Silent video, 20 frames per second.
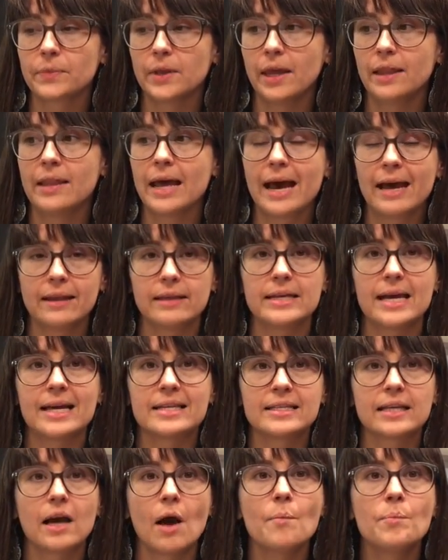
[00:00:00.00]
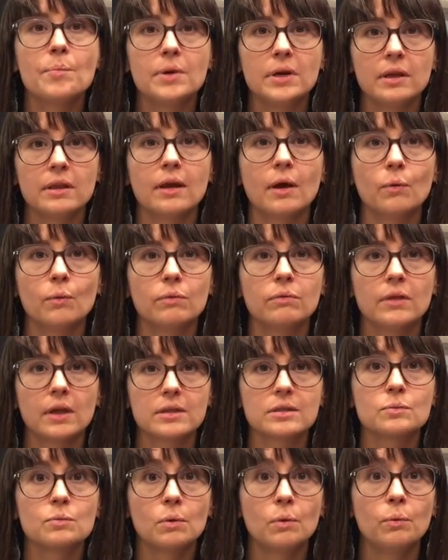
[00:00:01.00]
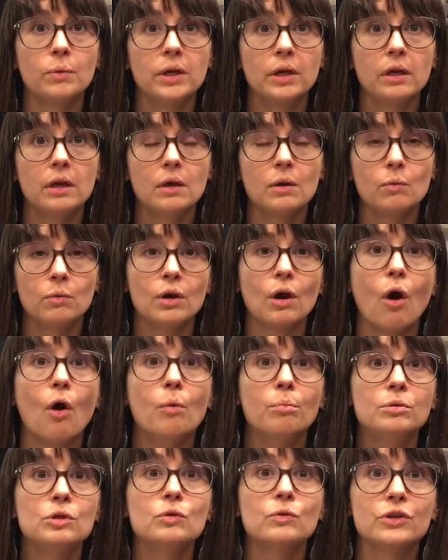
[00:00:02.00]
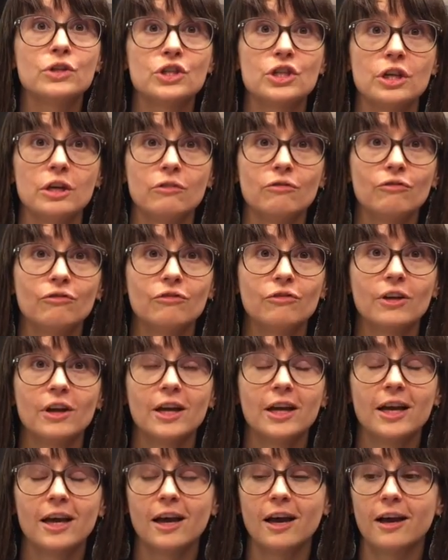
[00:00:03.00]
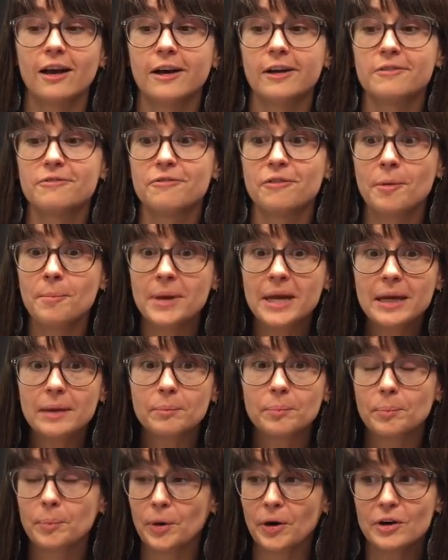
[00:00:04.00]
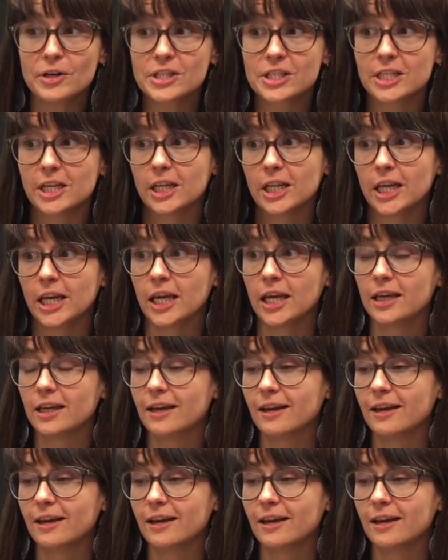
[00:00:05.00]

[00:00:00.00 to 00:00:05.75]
And as a company, that's what we hope to achieve. For me personally,